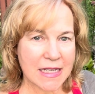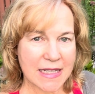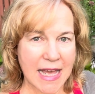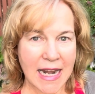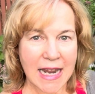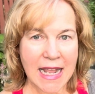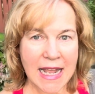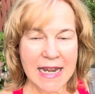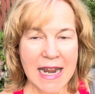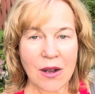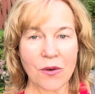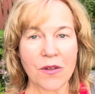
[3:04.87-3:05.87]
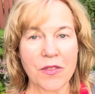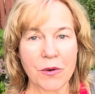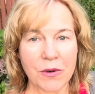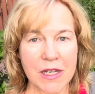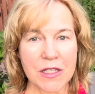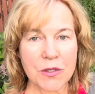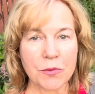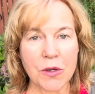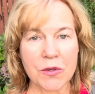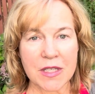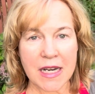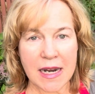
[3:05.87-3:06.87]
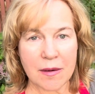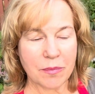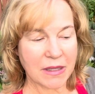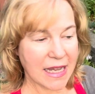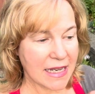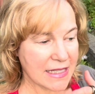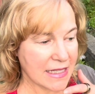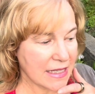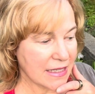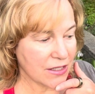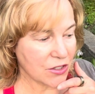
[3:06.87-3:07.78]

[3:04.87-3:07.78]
that. Now, there is a rose that I had planted